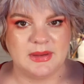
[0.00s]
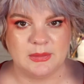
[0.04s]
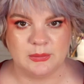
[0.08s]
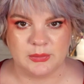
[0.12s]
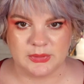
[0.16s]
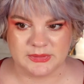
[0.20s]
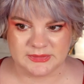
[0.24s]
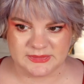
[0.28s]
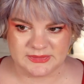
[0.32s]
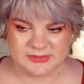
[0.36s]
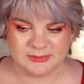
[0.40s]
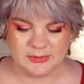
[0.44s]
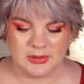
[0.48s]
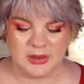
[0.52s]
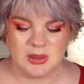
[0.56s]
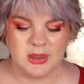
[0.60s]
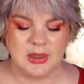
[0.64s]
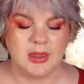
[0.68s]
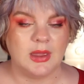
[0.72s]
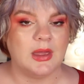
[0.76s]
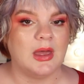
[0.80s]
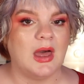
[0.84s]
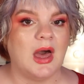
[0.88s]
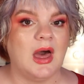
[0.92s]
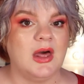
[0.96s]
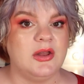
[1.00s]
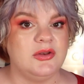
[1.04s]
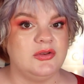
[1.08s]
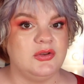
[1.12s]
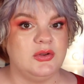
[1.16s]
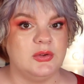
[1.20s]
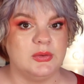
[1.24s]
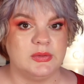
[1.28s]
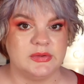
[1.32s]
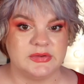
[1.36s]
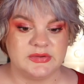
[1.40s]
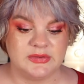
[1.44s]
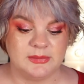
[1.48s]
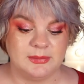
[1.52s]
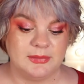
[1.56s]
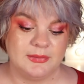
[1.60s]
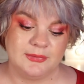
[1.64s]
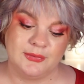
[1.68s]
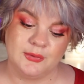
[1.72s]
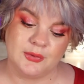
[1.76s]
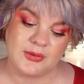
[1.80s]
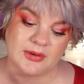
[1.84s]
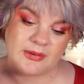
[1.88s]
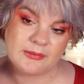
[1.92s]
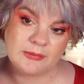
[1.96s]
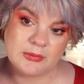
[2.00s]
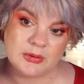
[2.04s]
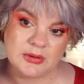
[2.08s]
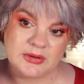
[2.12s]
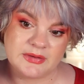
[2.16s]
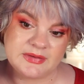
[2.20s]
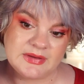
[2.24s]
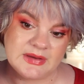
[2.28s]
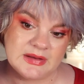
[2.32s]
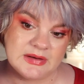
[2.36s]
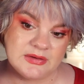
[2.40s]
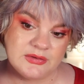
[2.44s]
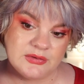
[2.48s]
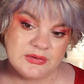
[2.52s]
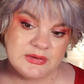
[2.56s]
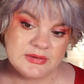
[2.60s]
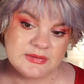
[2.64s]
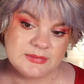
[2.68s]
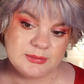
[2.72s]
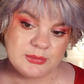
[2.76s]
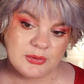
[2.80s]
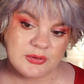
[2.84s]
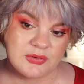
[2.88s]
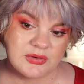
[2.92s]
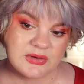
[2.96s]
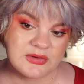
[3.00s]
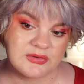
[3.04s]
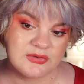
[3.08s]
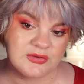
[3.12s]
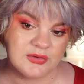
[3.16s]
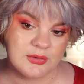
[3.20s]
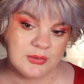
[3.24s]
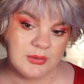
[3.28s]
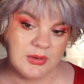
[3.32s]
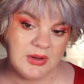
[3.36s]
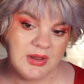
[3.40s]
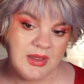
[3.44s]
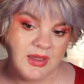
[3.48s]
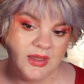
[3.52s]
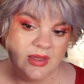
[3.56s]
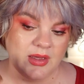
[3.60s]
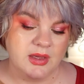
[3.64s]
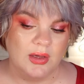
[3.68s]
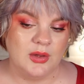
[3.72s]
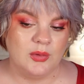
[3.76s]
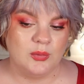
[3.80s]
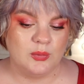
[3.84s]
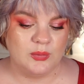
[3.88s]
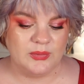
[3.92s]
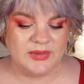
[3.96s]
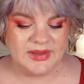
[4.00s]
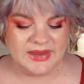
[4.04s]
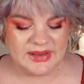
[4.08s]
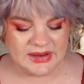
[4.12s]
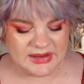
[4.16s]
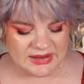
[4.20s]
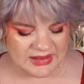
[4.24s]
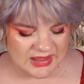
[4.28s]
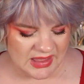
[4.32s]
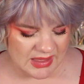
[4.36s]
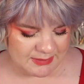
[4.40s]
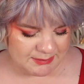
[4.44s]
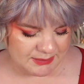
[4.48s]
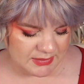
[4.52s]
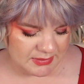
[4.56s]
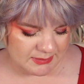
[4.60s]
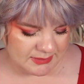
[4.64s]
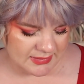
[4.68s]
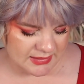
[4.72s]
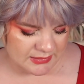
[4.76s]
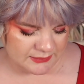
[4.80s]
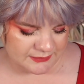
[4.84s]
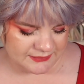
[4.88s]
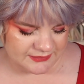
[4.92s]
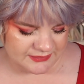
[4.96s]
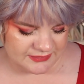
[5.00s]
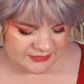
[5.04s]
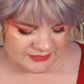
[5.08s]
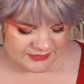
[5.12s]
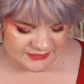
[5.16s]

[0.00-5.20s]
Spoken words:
It was unused before I rolled it into this product, so really happy about